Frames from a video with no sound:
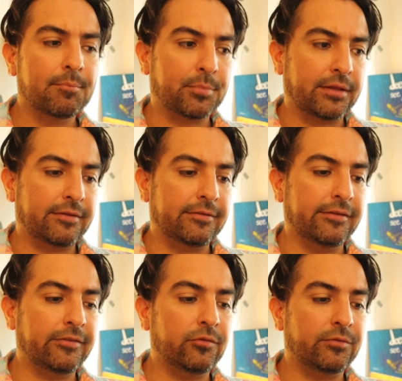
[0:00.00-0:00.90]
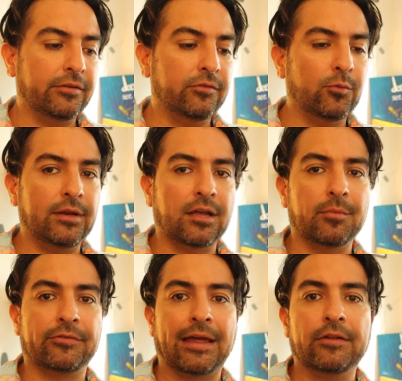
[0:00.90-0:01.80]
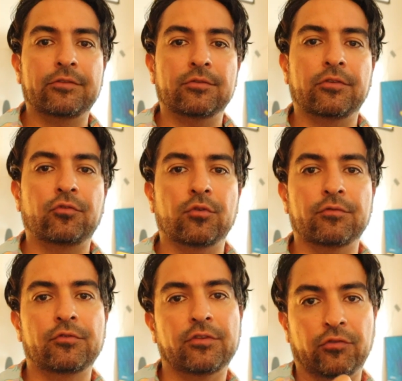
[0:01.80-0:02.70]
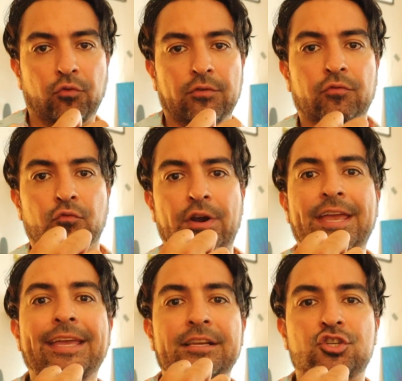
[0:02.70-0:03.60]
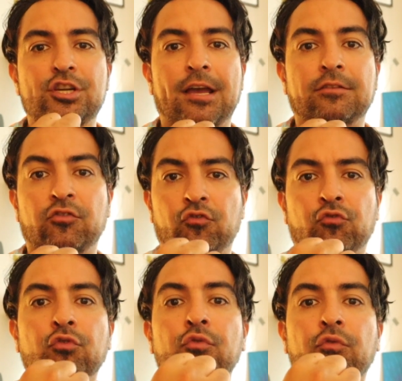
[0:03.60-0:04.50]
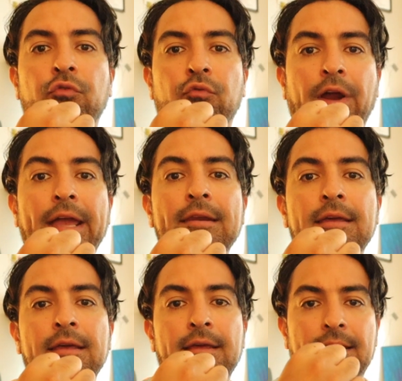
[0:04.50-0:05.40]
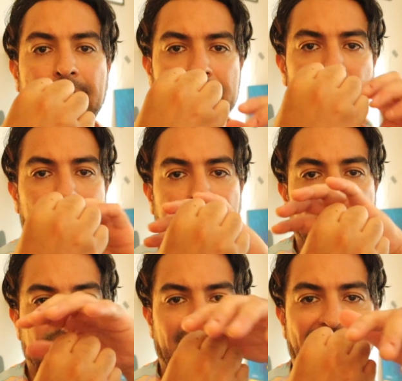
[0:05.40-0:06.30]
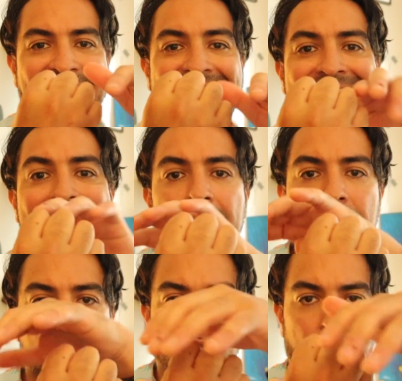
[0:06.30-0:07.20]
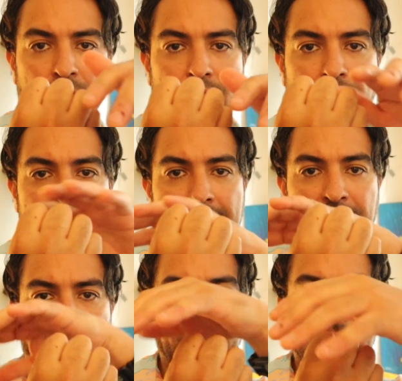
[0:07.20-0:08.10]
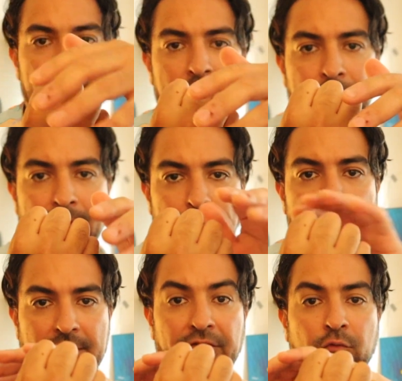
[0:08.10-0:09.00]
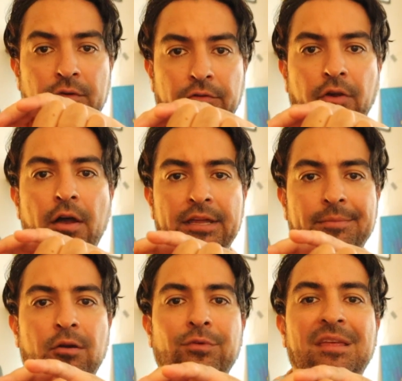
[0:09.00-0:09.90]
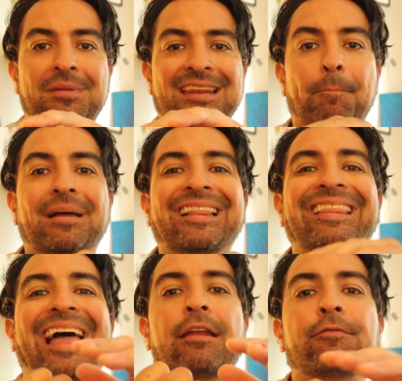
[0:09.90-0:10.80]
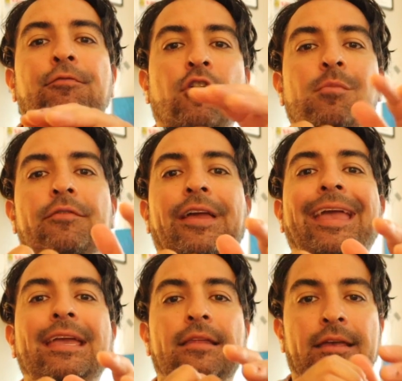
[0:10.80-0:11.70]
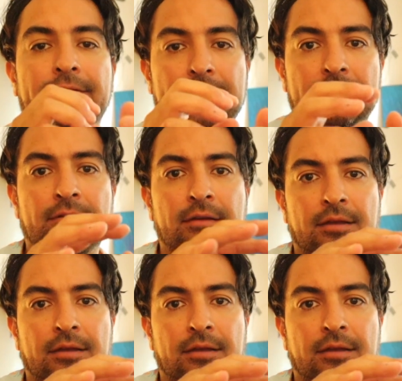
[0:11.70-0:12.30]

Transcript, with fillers: But this is this is what it comes down to. This sort of this sort of rage at the truth, right? And so because they hate the truth, right? This this is what they're talking about when they mean a platform of hate, as in